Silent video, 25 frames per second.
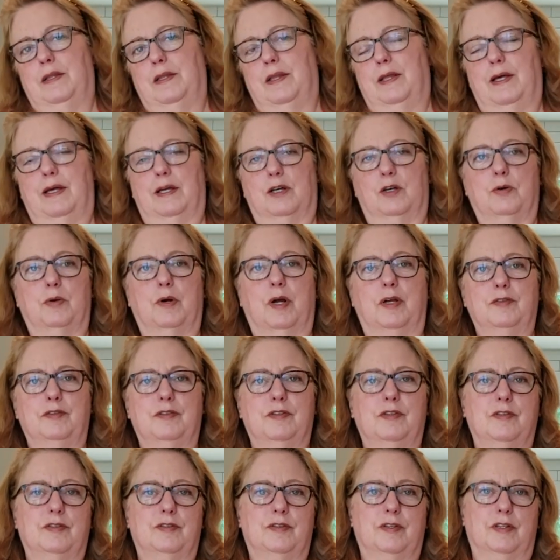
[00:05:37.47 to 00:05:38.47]
the crust
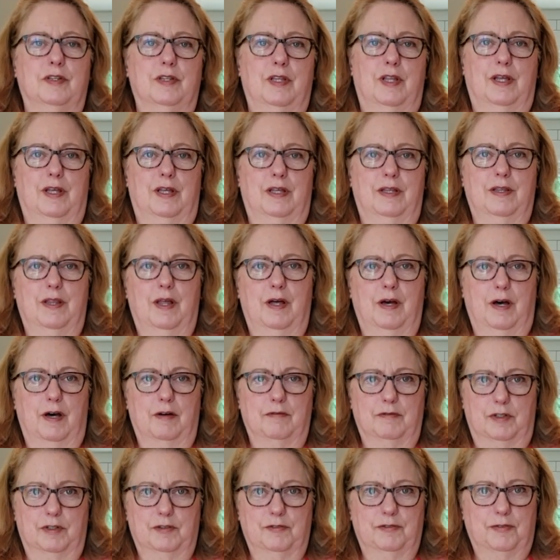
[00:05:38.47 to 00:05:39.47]
is in the
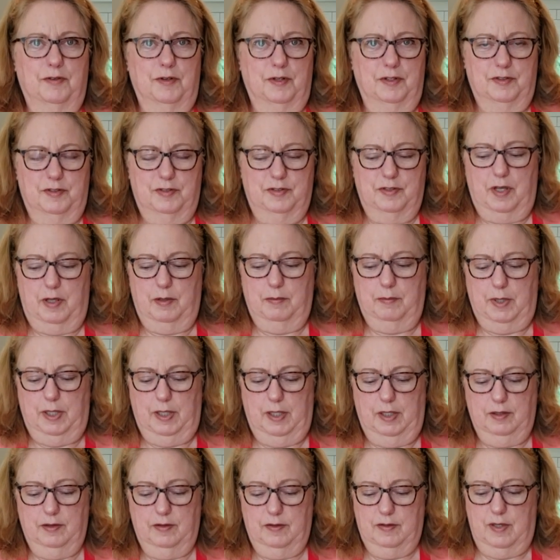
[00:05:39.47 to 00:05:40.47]
oven for its 10
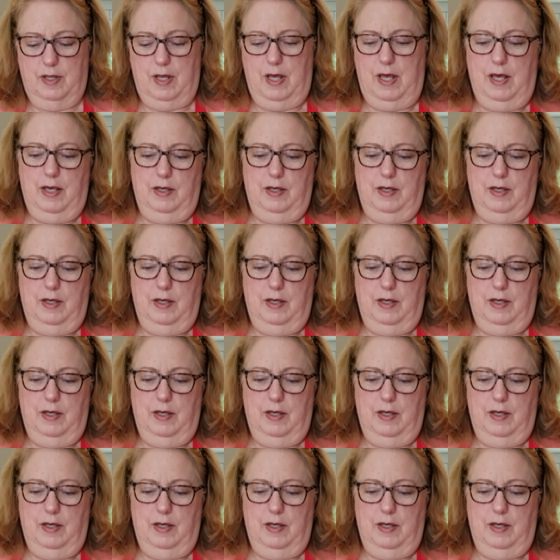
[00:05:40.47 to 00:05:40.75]
minutes.